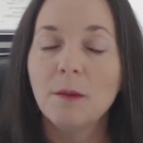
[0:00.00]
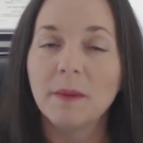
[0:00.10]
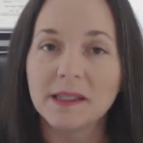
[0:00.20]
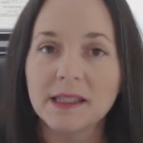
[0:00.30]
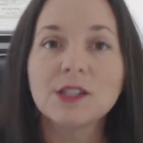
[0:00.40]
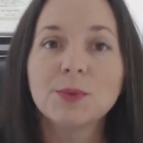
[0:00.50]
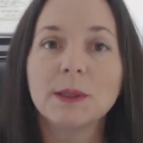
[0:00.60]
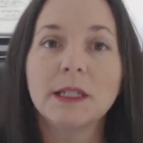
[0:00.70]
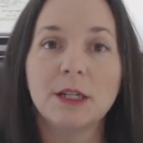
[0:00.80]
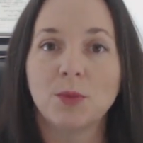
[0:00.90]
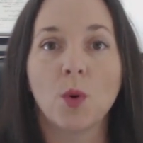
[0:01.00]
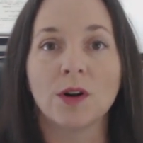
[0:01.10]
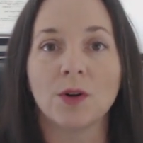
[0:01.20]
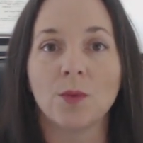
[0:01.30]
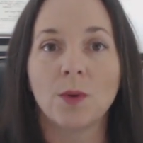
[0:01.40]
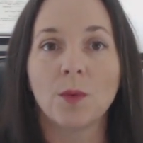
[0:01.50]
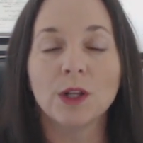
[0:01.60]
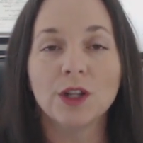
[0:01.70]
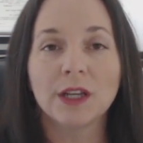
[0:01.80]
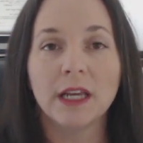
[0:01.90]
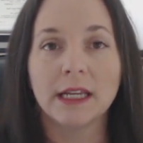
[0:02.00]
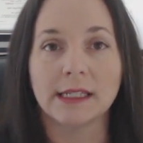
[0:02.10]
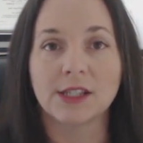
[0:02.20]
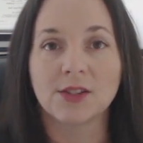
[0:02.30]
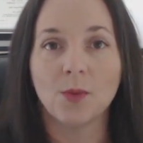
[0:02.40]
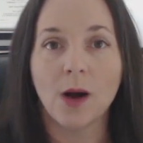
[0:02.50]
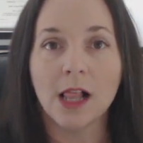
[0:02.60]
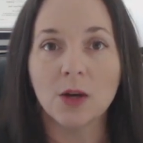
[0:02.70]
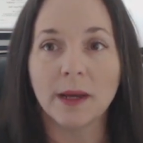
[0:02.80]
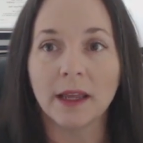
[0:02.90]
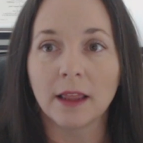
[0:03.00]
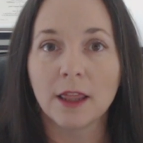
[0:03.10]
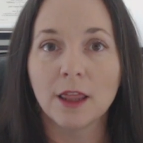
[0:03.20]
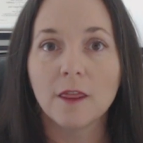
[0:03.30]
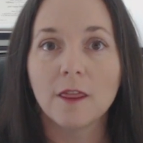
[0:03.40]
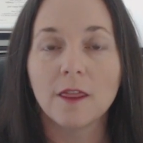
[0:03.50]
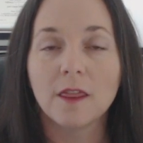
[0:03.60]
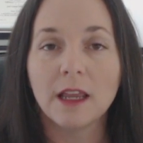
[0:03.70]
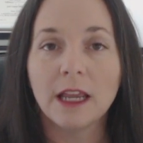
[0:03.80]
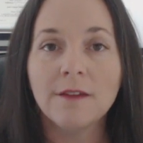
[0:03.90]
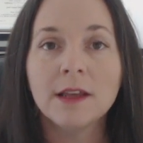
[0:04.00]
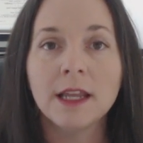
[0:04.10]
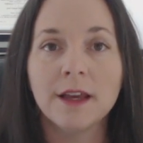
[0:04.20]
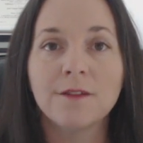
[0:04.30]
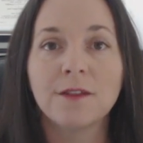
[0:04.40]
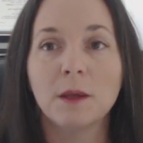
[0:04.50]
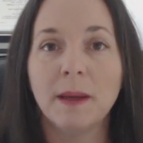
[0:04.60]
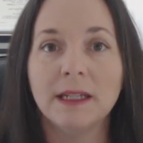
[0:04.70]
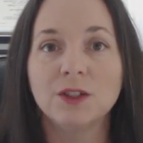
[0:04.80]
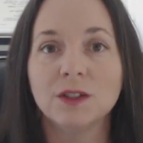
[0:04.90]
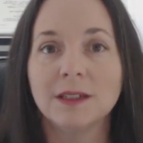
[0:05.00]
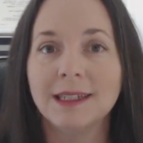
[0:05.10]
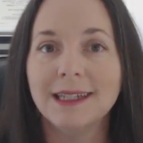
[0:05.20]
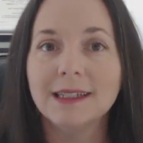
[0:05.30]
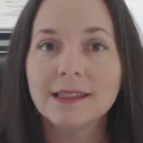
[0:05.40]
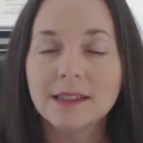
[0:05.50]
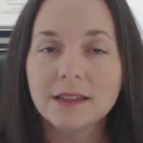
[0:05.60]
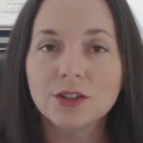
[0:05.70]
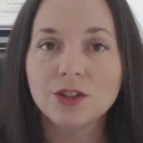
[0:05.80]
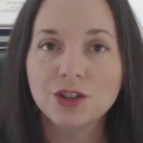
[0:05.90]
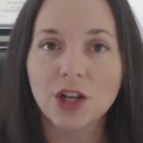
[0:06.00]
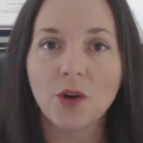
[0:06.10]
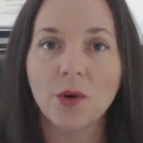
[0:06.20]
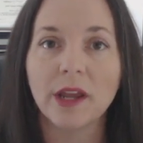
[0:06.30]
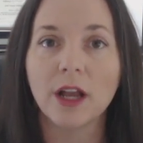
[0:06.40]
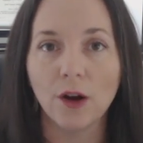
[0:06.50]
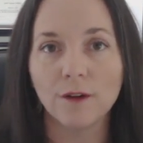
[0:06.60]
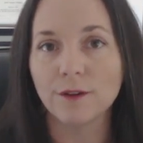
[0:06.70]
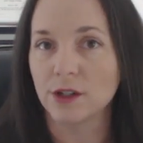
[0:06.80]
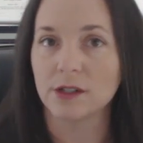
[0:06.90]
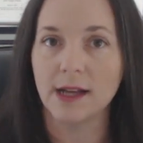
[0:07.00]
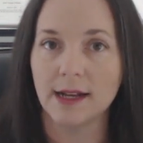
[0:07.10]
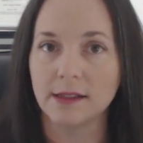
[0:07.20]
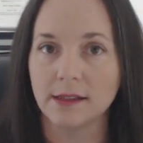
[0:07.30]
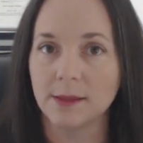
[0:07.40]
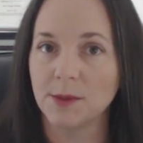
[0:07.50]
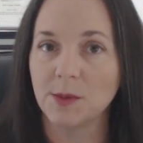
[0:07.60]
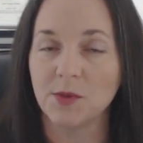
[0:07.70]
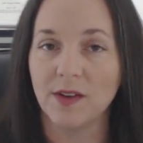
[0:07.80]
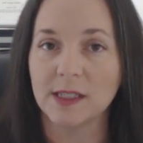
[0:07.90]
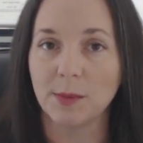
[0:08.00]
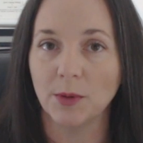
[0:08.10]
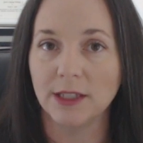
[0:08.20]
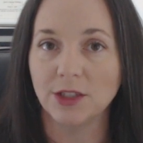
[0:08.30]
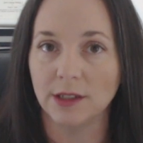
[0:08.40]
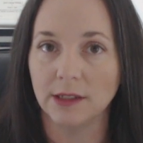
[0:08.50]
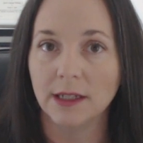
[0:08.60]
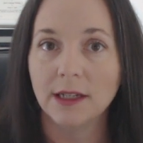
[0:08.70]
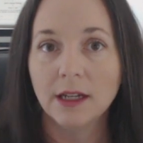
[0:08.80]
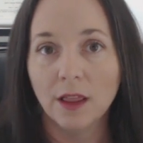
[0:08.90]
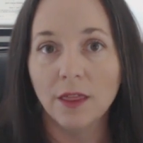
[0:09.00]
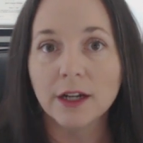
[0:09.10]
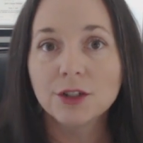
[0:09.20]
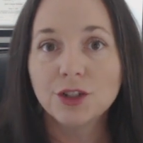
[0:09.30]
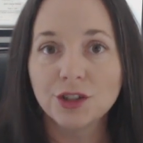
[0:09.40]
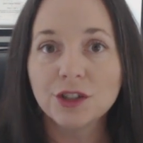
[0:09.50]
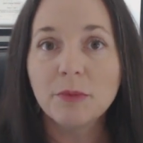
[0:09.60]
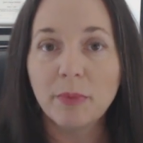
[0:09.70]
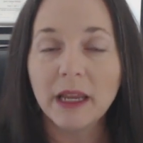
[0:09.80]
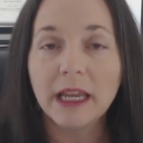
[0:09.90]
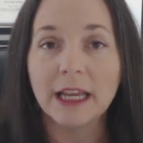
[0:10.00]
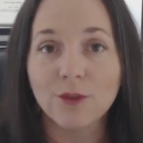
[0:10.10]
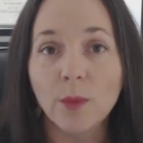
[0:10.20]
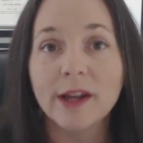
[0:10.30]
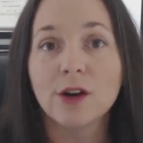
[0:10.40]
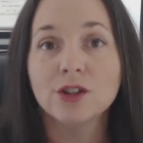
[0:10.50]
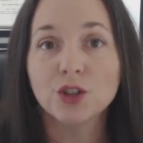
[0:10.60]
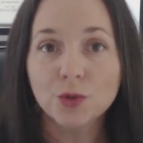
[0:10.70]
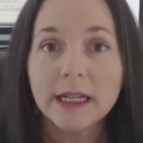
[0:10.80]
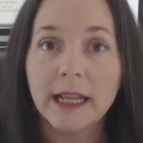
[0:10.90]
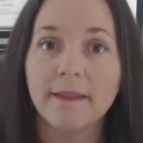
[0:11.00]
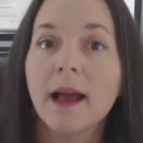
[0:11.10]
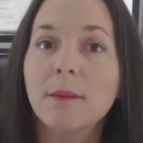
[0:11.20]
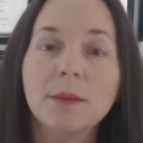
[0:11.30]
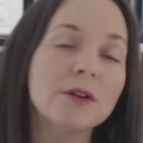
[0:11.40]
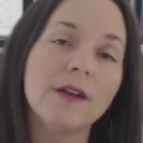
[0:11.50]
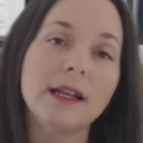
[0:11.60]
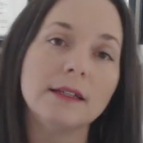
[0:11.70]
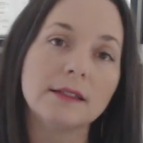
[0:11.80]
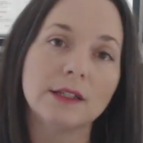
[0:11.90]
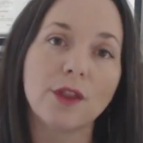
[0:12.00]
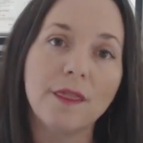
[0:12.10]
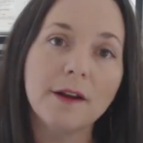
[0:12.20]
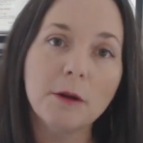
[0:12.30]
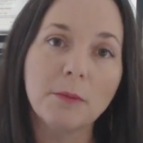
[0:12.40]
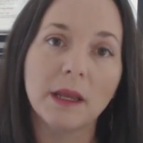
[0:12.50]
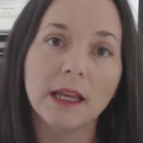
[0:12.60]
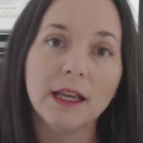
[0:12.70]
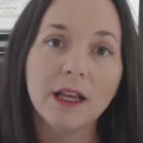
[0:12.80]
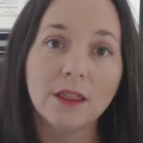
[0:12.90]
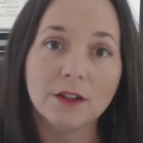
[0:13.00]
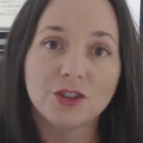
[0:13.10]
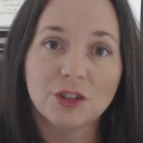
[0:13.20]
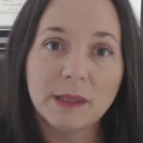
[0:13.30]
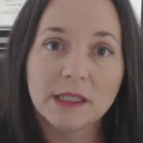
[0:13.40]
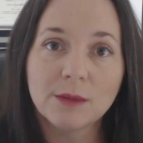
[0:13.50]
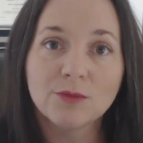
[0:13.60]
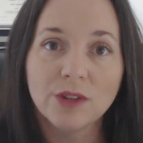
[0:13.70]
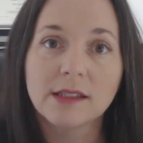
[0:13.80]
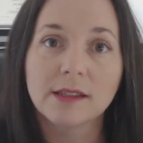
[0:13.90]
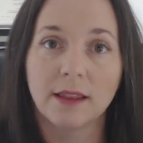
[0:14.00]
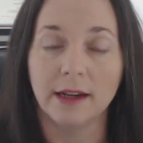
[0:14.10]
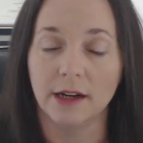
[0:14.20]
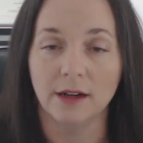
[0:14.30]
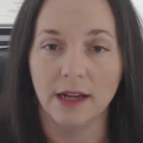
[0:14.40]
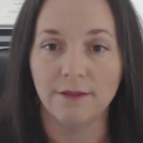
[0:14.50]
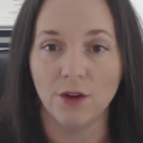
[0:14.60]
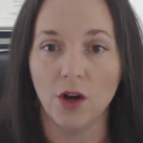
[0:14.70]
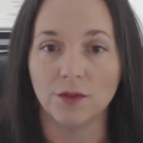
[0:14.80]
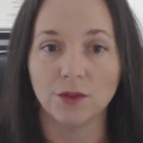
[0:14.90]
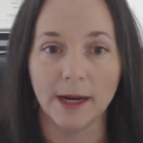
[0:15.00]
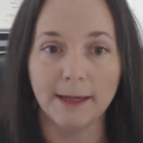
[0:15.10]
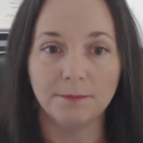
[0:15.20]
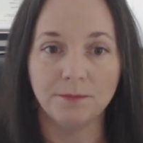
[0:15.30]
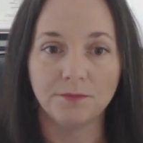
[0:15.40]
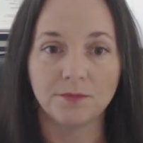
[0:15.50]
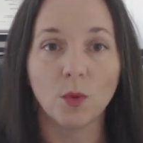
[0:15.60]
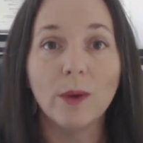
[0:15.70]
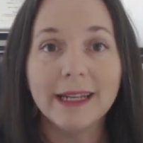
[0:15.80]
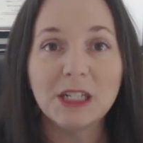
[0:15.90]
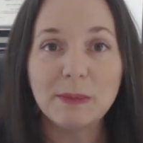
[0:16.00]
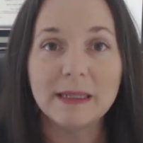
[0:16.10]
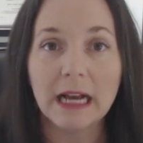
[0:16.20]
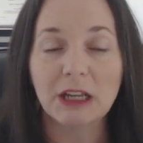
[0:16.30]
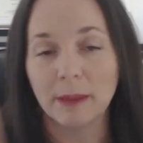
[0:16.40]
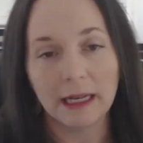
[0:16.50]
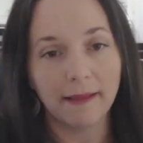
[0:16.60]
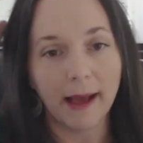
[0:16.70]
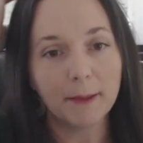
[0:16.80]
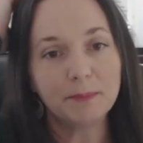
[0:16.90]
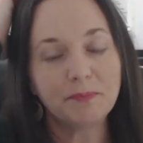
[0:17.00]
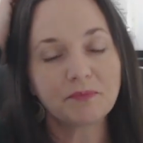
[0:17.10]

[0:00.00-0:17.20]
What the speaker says: Because that's really important when we're looking at swallowing. Even if the patient isn't showing overt signs and symptoms of aspiration, there should be, if we are treating them and providing skilled therapy, there should be some risk there involved, right? We need to be documenting that.